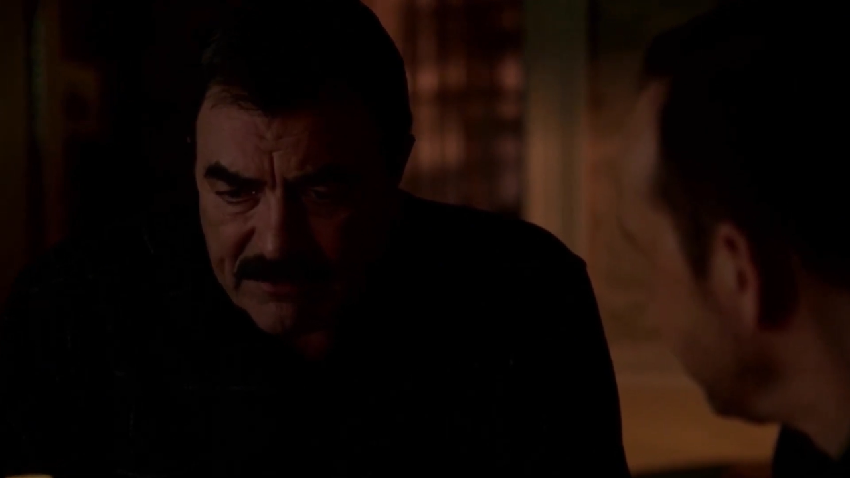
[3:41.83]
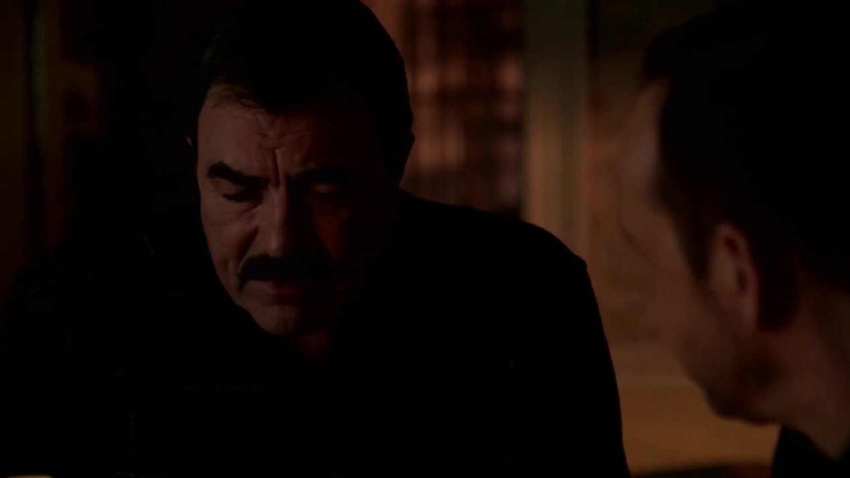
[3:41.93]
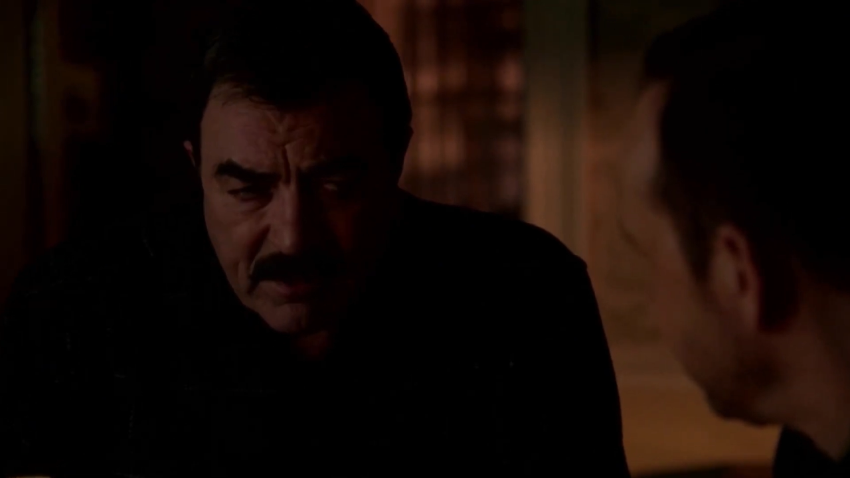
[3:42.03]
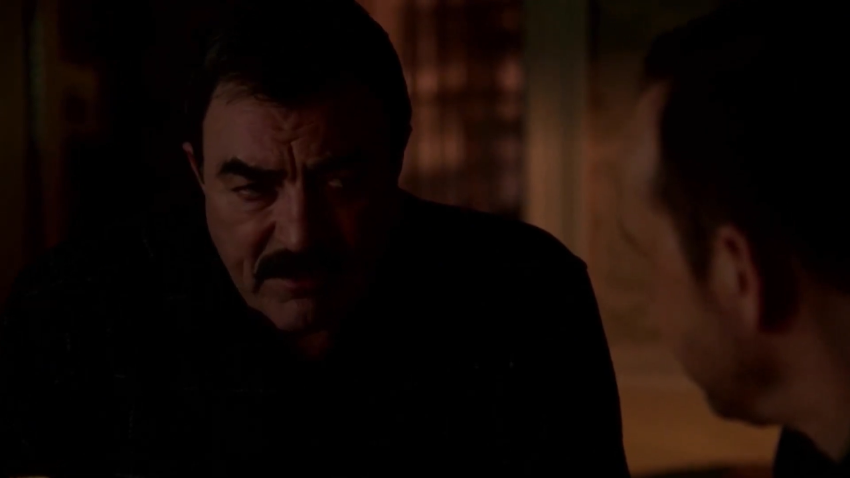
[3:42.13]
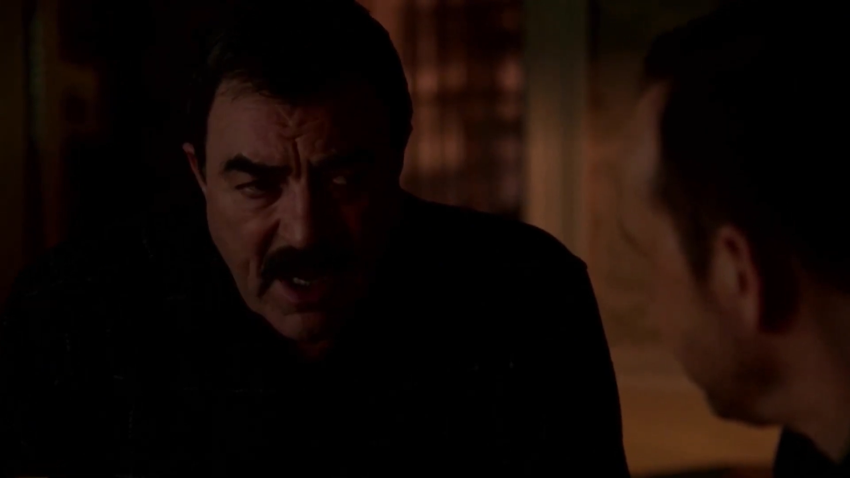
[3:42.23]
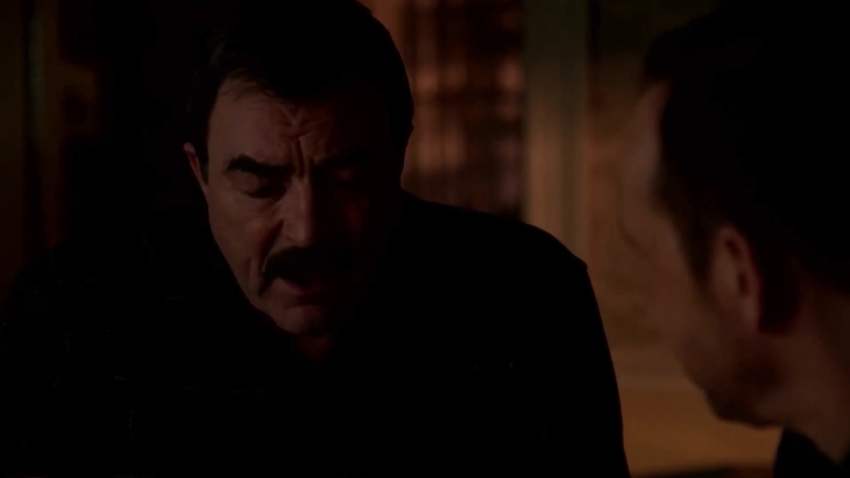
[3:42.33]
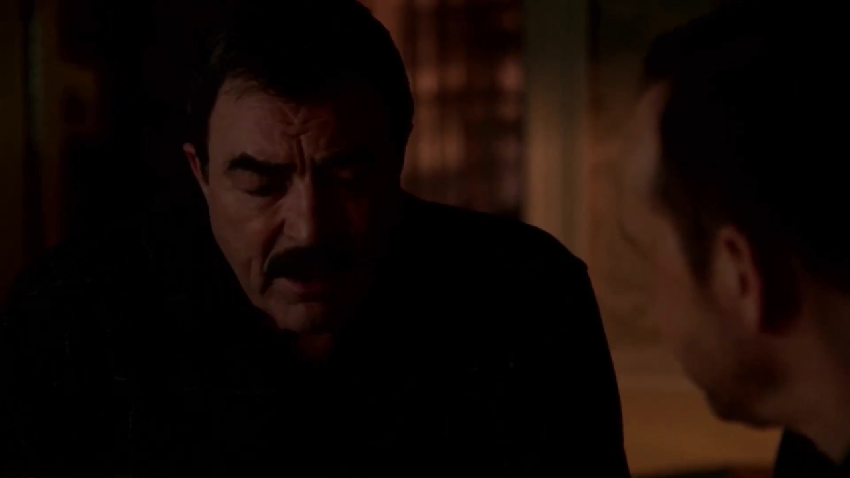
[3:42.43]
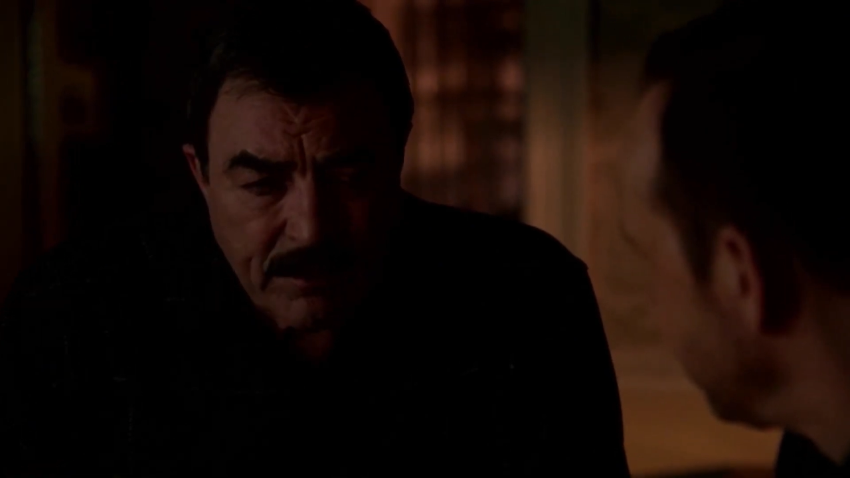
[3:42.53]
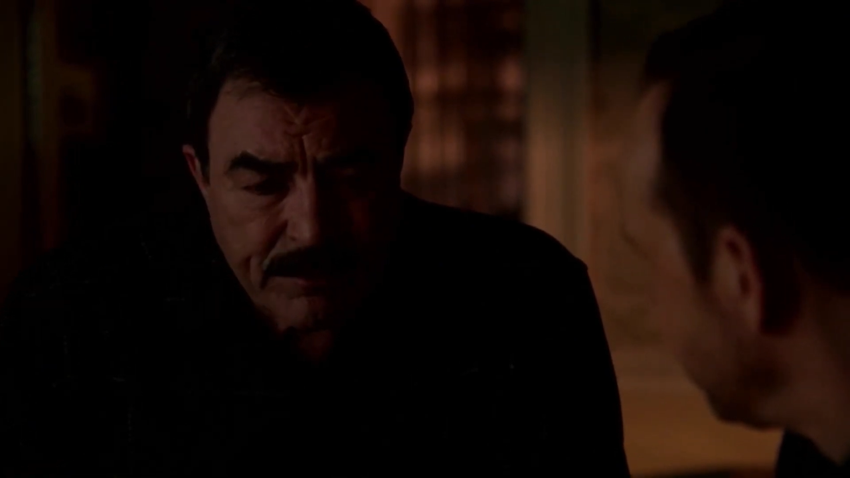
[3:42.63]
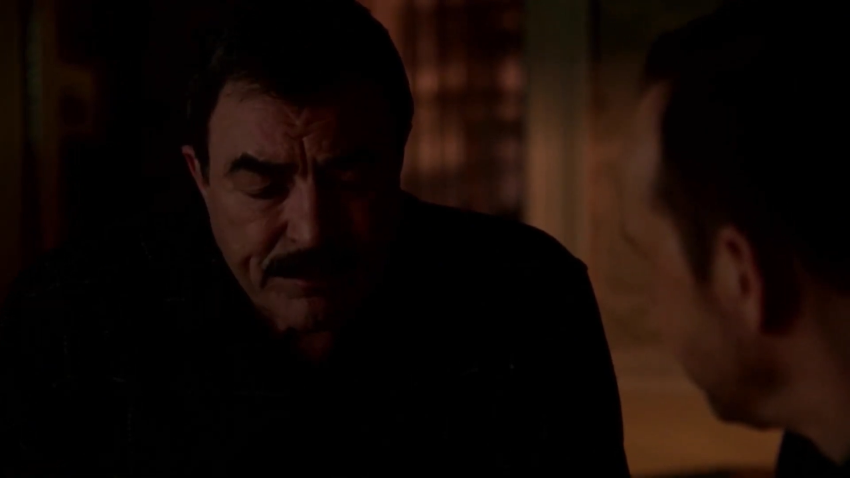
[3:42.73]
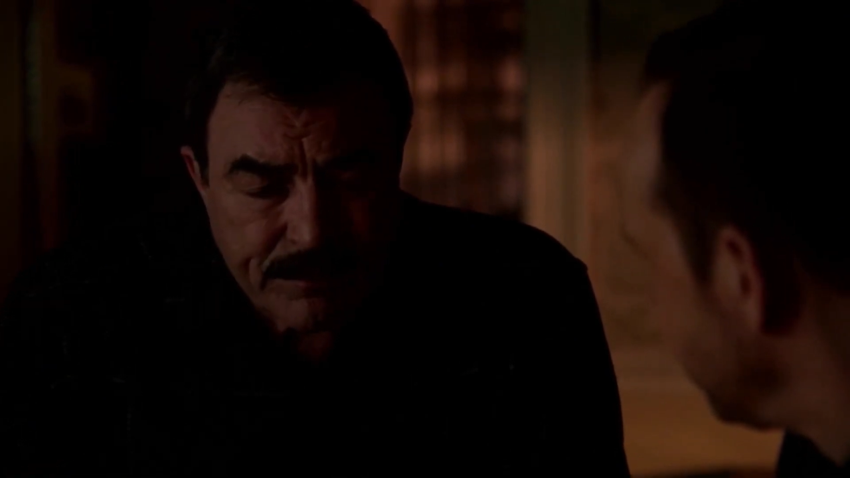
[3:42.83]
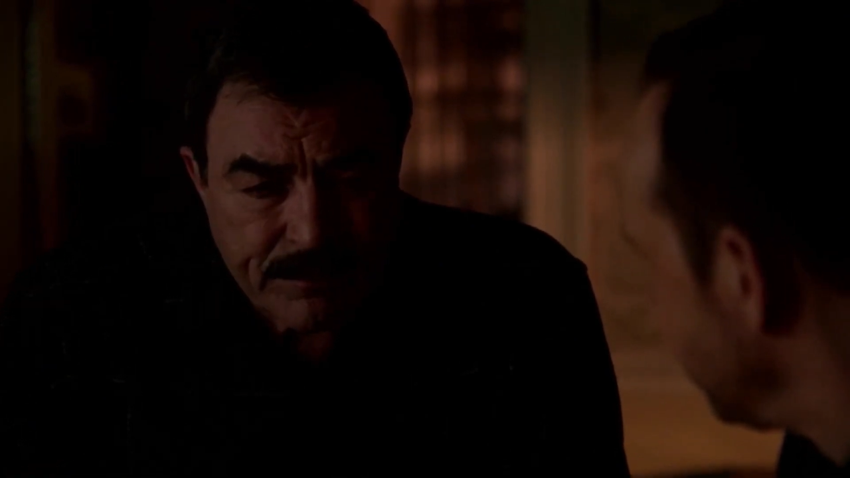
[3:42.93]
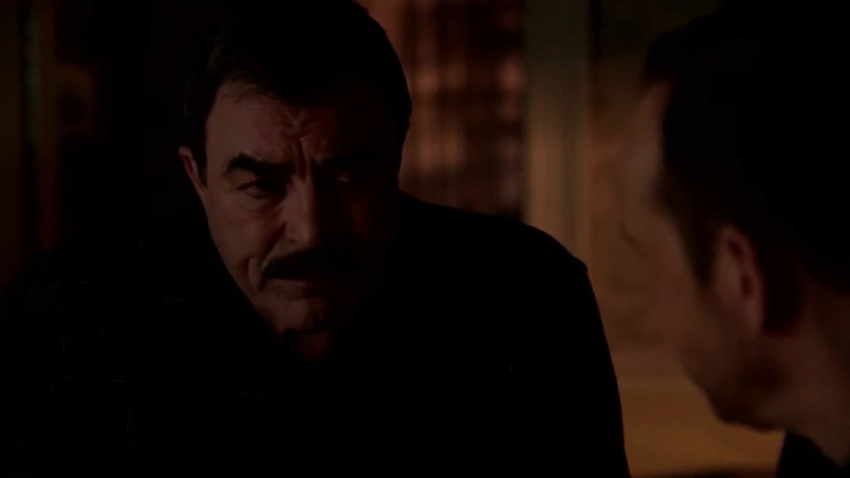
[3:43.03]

to fill a vacuum.